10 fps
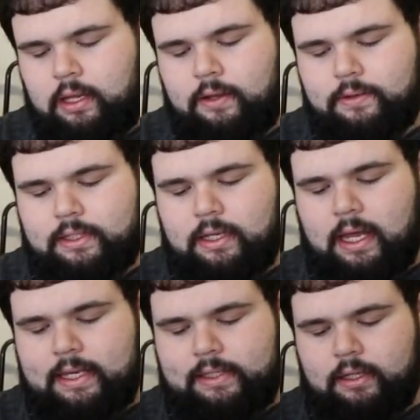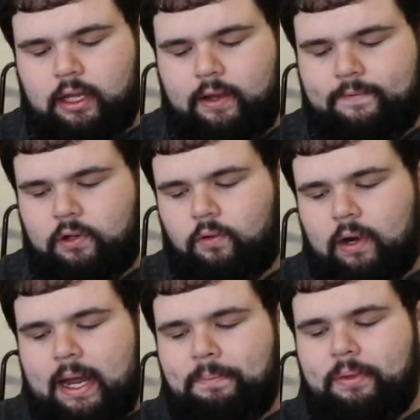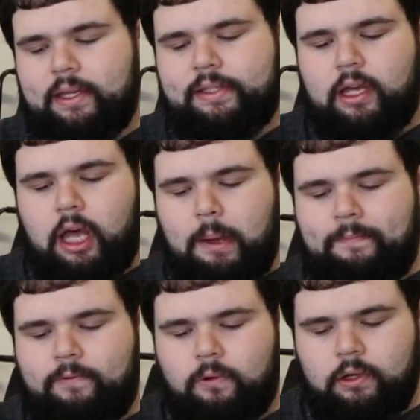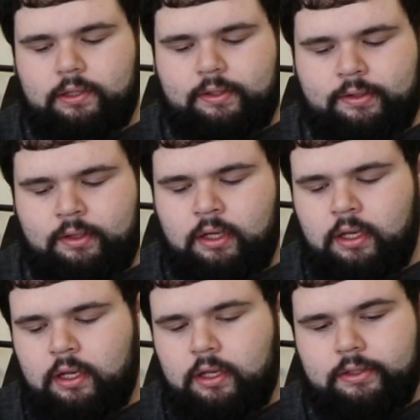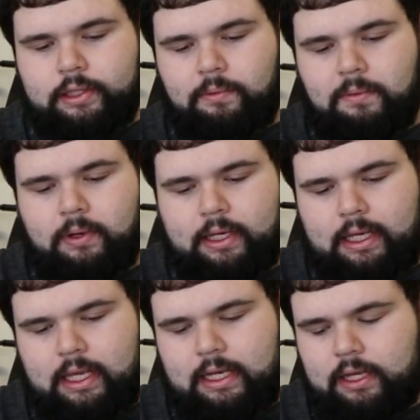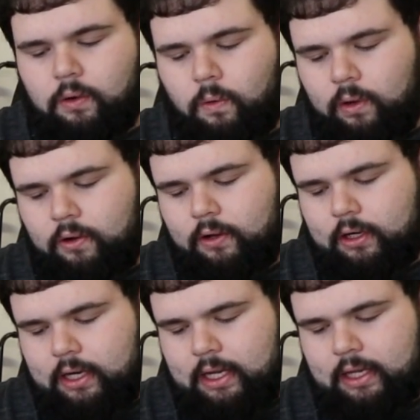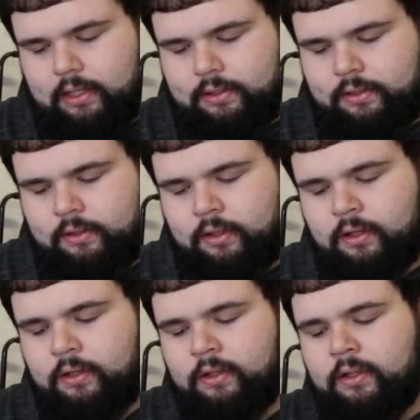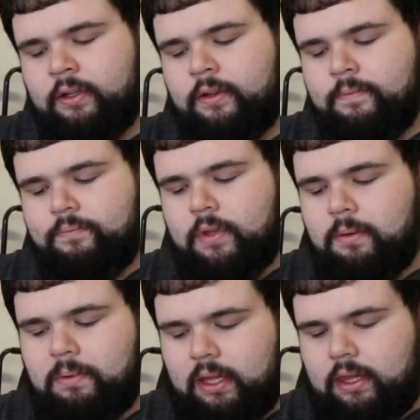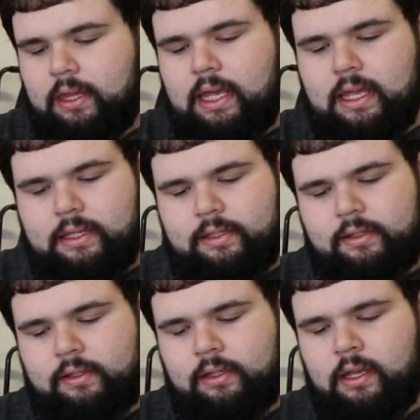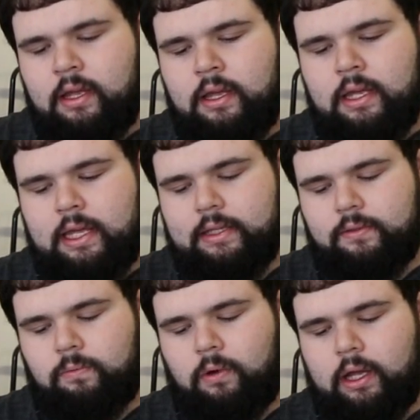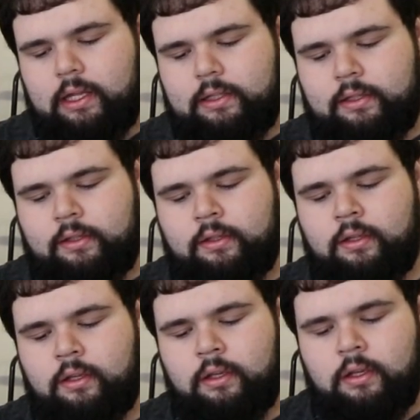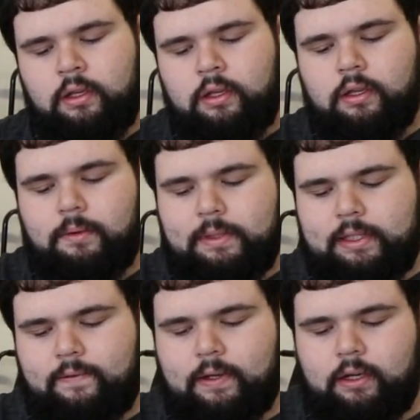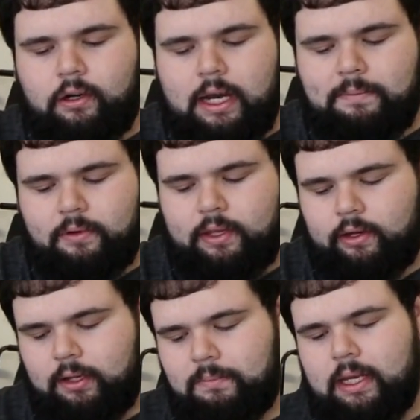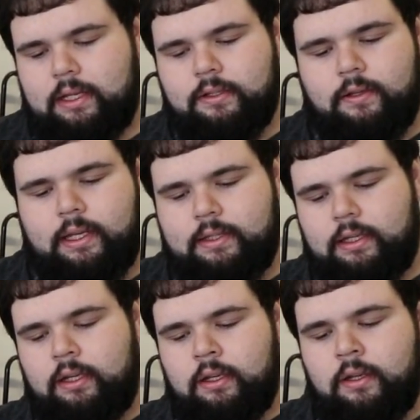he was nice enough to wrap this up for us so we wouldn't get any oil on our hands. But this is what, let me see if I can grab it without getting my hands all nasty.